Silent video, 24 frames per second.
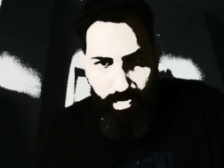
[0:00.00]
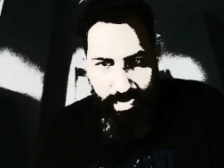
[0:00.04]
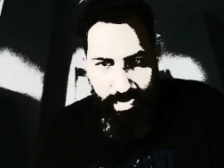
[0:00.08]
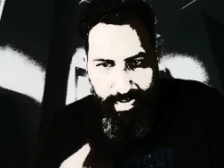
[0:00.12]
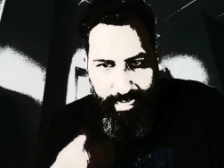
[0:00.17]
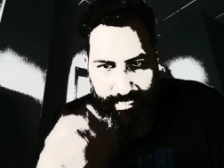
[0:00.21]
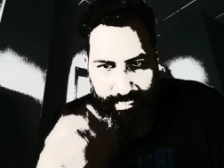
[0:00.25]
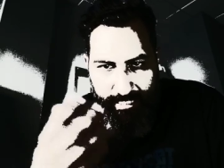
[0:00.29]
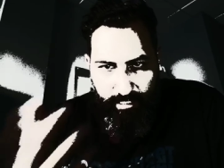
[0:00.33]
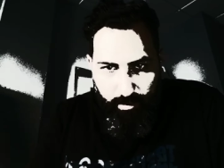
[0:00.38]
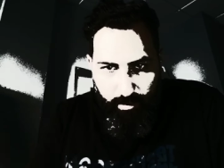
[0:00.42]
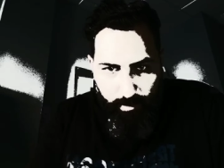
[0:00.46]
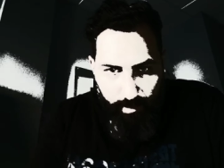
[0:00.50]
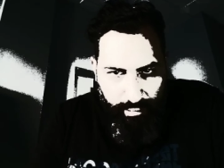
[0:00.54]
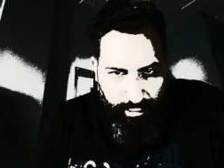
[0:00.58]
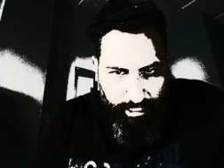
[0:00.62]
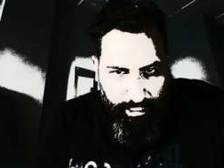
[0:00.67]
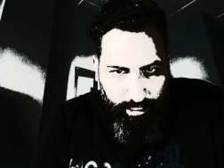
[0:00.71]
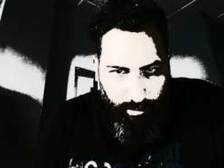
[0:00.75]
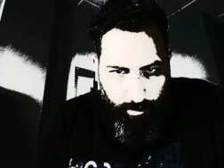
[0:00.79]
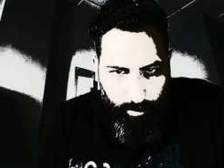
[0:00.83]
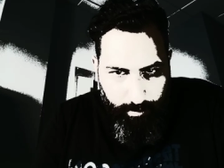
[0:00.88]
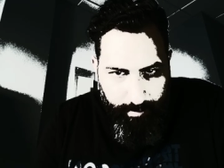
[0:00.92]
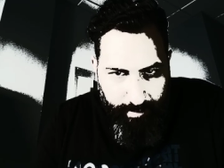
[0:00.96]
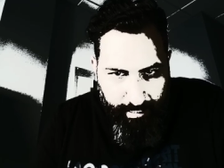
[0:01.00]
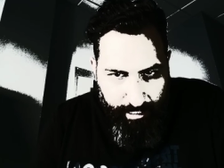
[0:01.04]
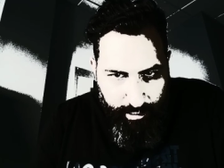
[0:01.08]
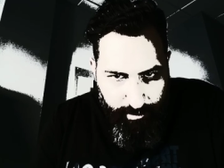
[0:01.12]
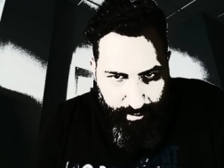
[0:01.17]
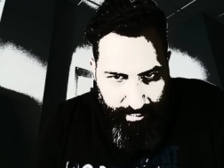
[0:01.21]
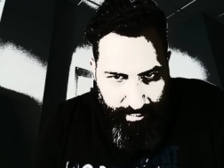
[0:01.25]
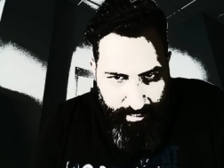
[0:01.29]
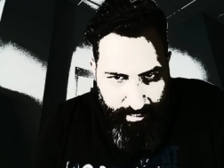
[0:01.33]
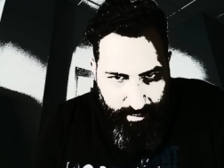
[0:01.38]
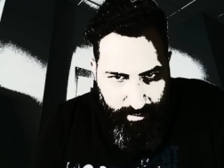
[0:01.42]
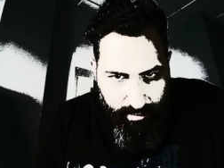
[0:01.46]
it's a question that would be
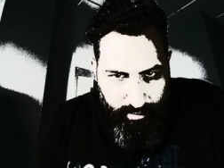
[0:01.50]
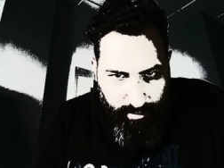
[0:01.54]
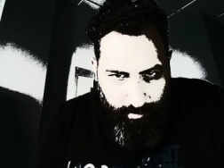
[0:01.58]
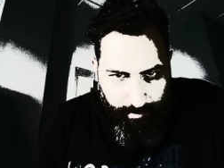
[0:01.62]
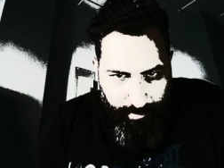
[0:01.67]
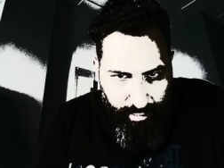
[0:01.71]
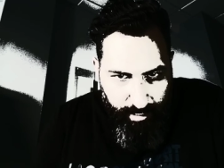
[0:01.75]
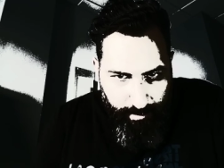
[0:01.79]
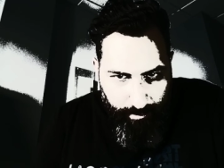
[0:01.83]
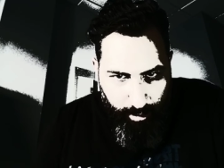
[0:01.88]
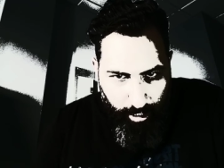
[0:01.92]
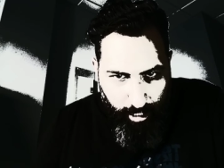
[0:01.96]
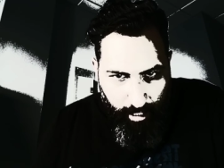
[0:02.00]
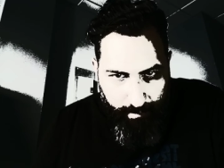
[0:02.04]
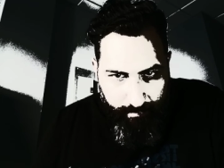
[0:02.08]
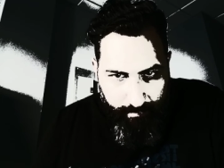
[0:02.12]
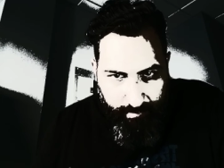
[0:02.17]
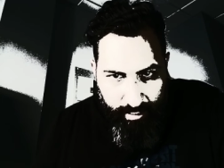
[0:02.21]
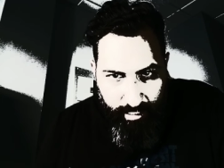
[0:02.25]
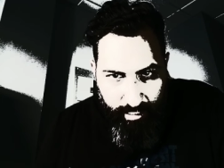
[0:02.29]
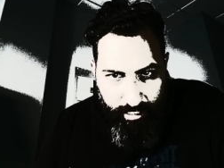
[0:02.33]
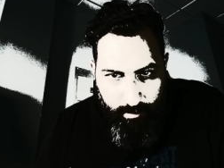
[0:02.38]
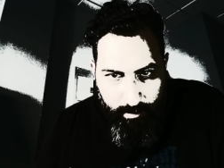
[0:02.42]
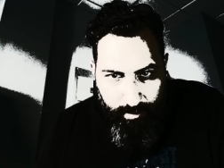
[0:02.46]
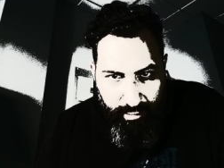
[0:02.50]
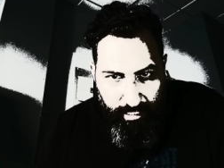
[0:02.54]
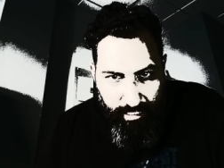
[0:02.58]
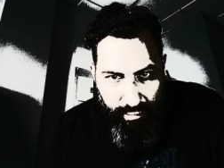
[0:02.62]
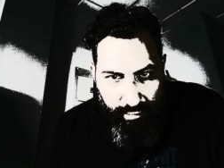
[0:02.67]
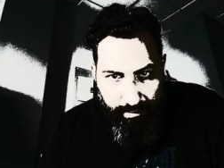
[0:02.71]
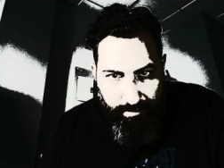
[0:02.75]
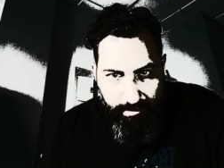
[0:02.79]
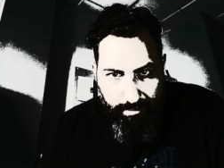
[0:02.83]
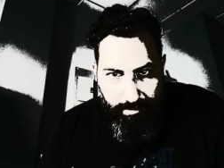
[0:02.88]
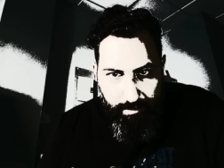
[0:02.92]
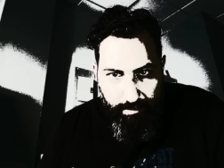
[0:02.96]
addressed. Some of them are obvious what the
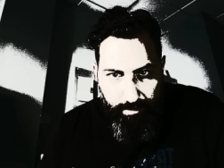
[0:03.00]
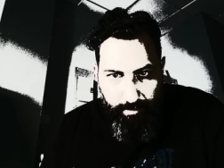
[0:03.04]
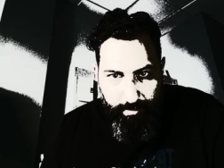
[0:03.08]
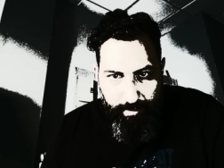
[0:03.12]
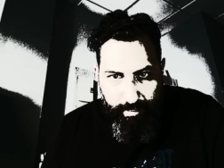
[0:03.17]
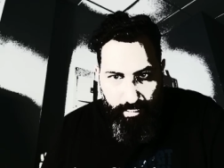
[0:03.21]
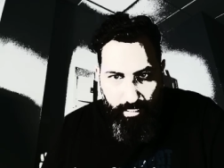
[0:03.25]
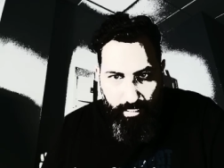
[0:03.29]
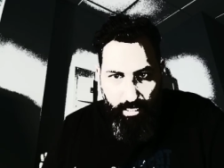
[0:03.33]
answer would be,